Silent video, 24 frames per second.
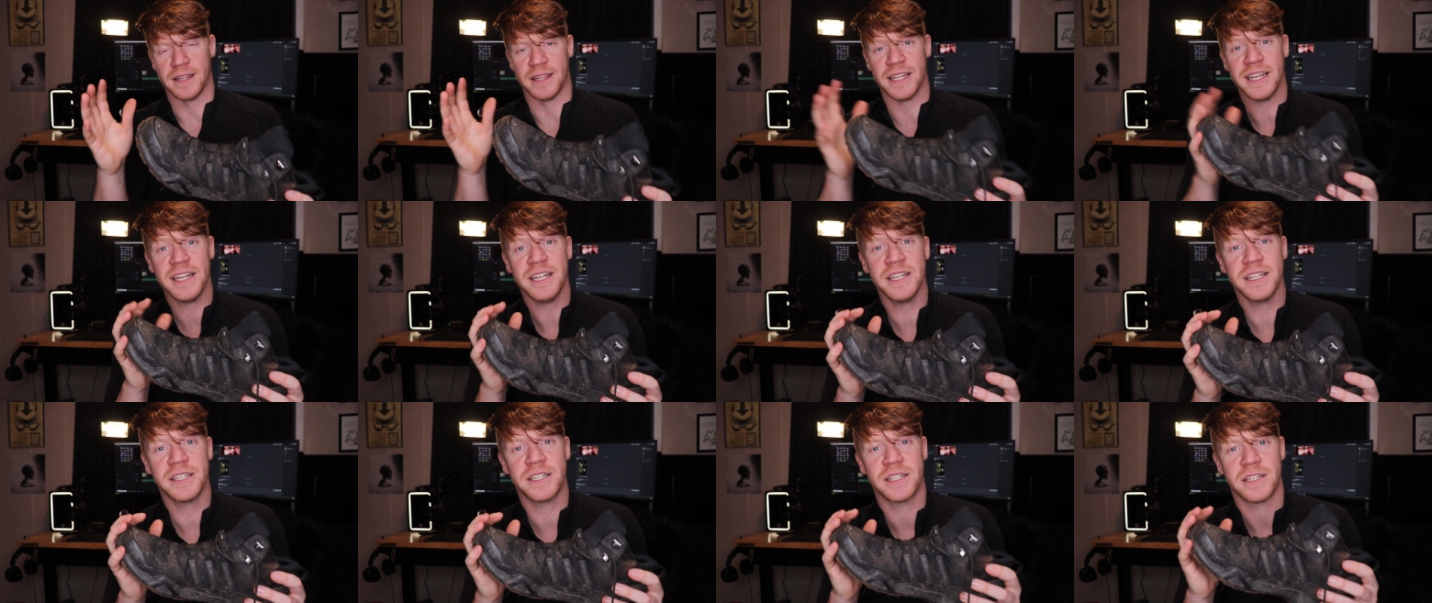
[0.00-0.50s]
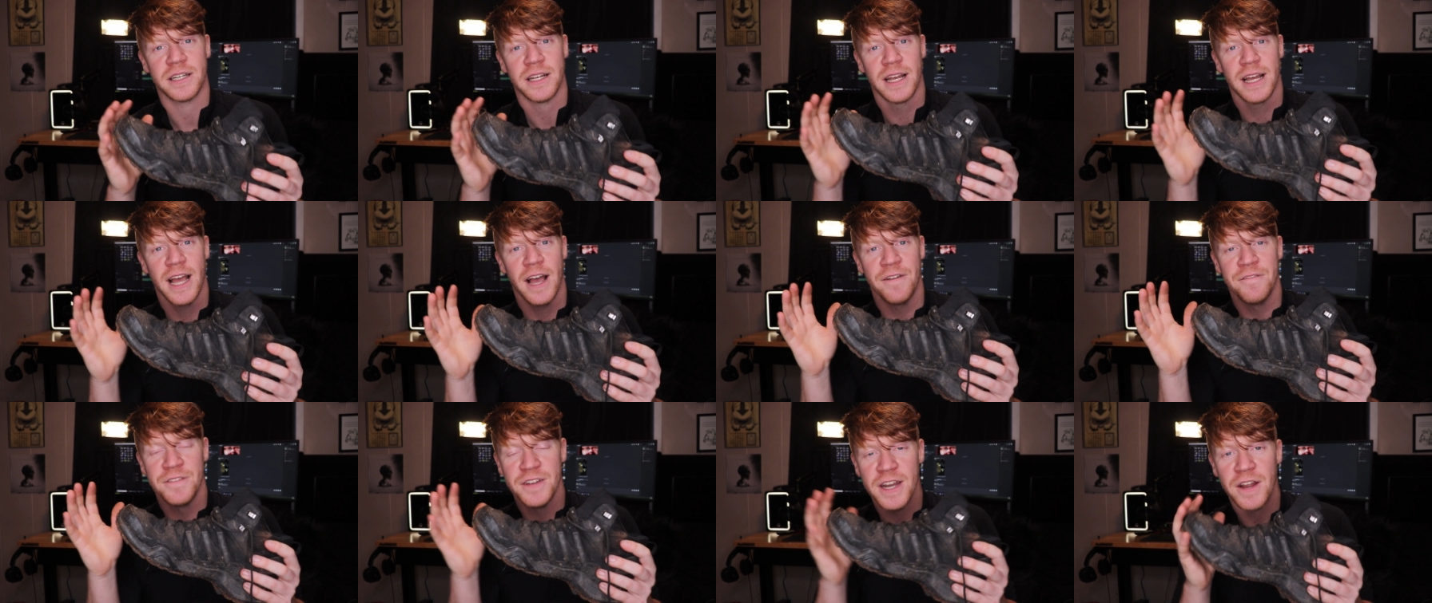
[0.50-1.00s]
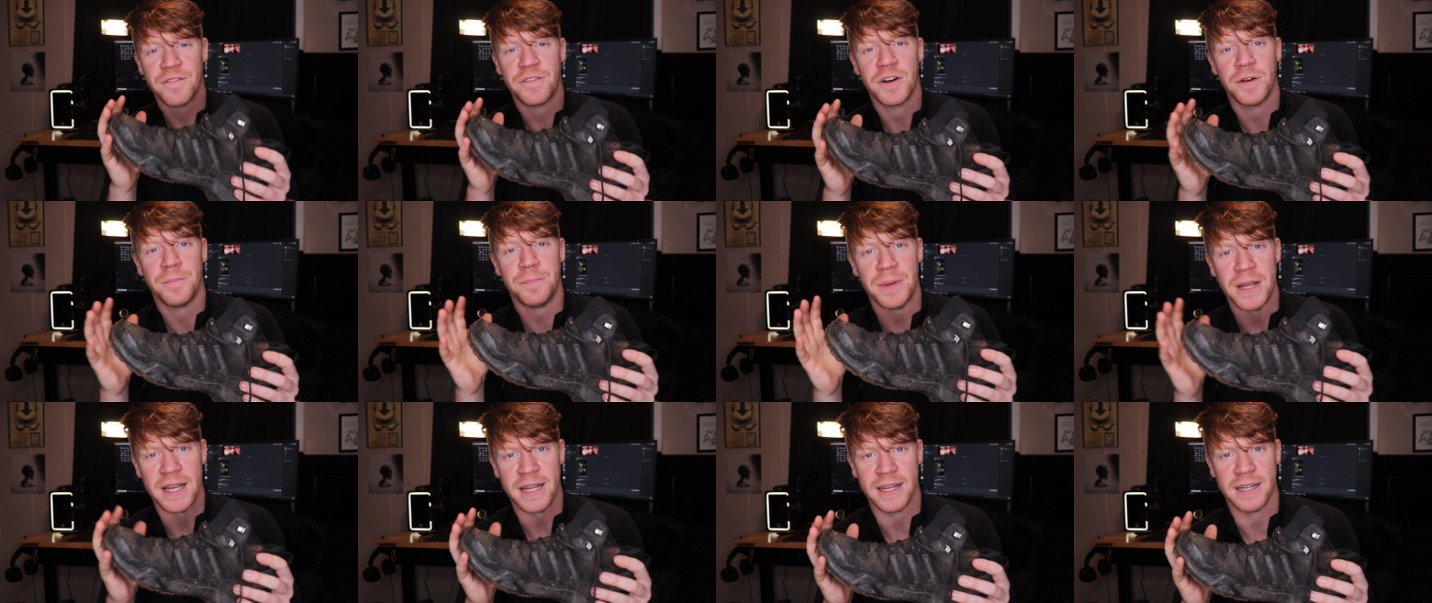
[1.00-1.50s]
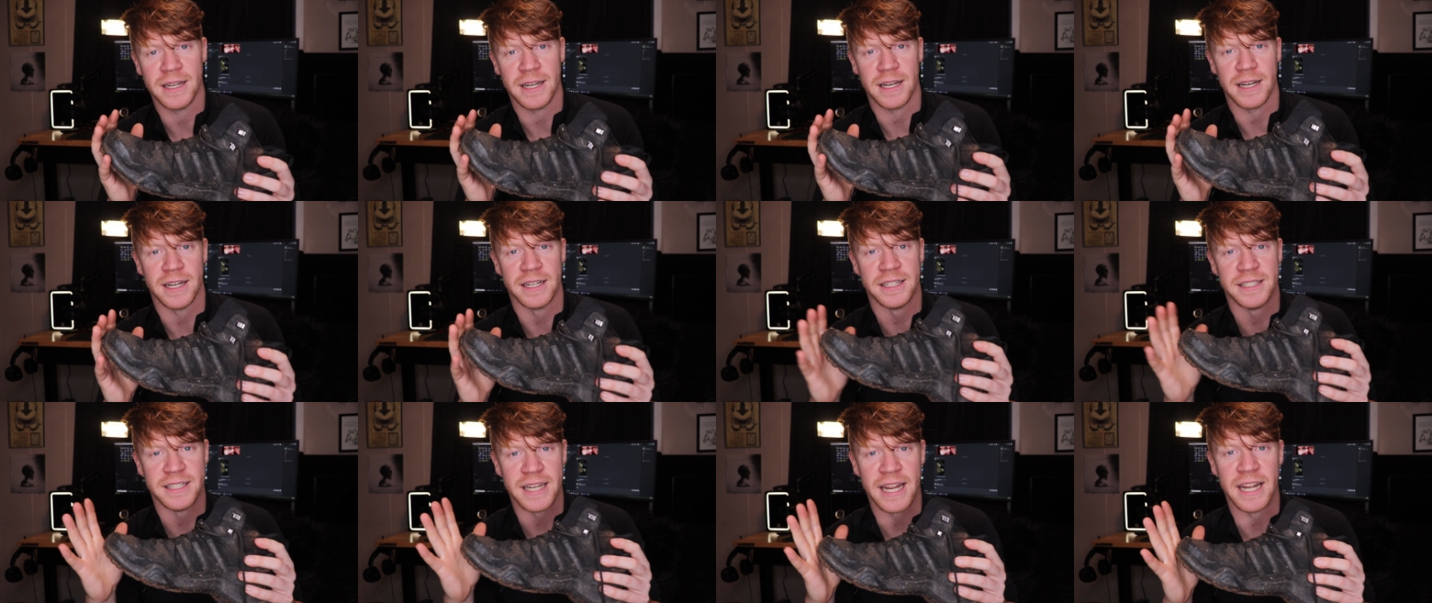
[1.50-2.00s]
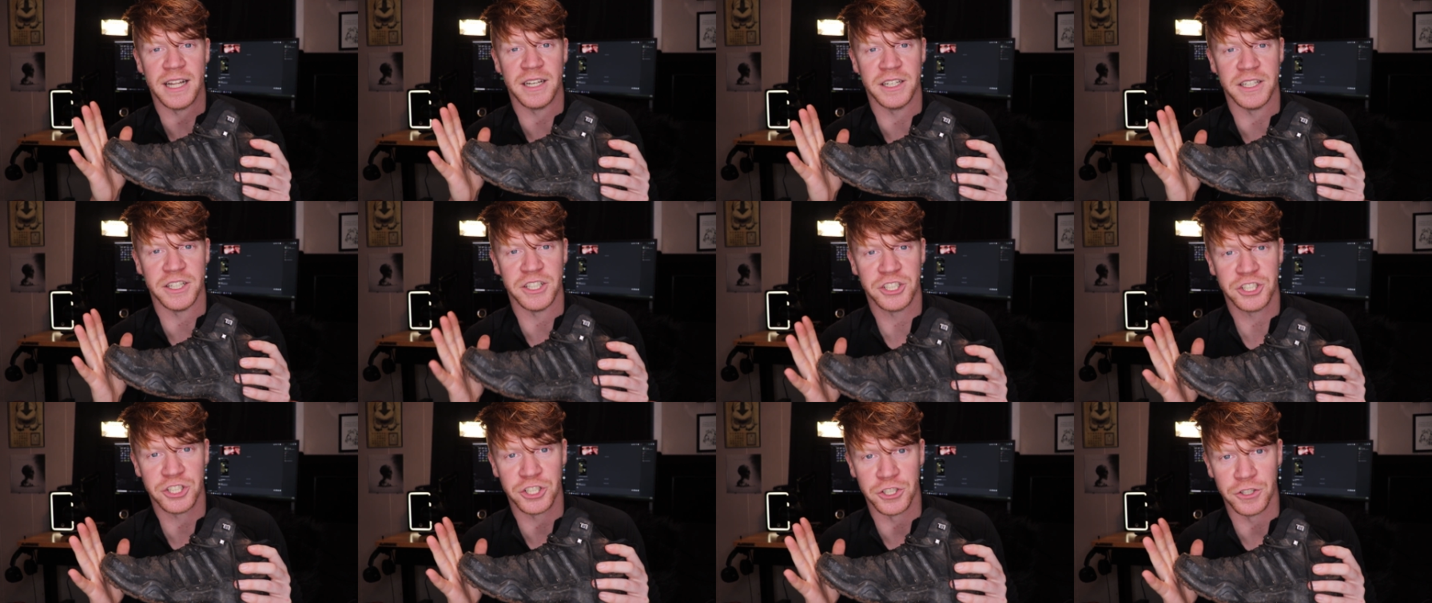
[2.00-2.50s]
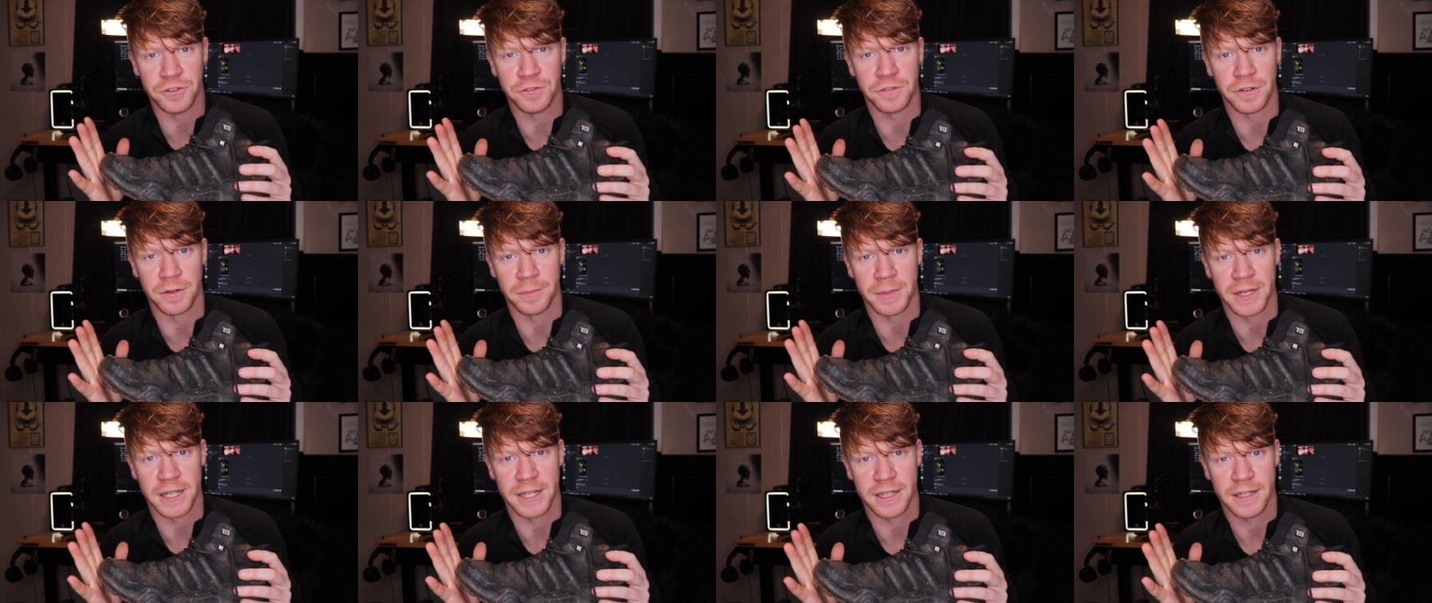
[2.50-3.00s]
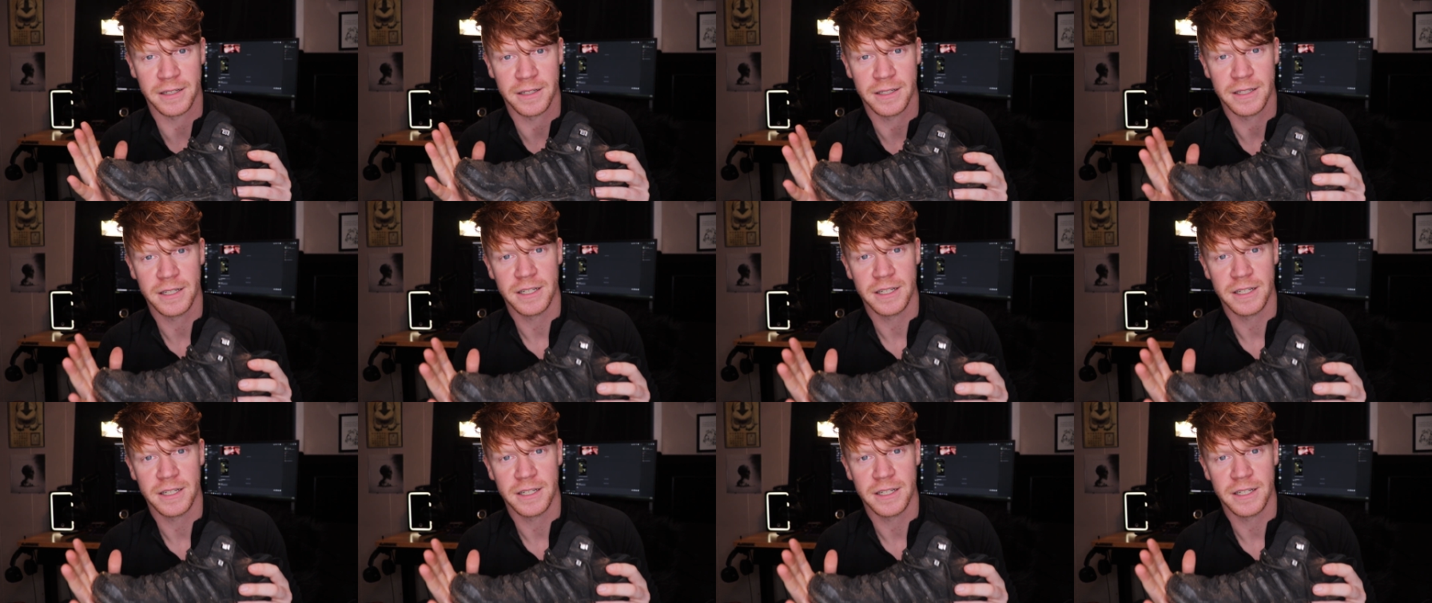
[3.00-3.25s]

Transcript: these have never been a daily shoe for me.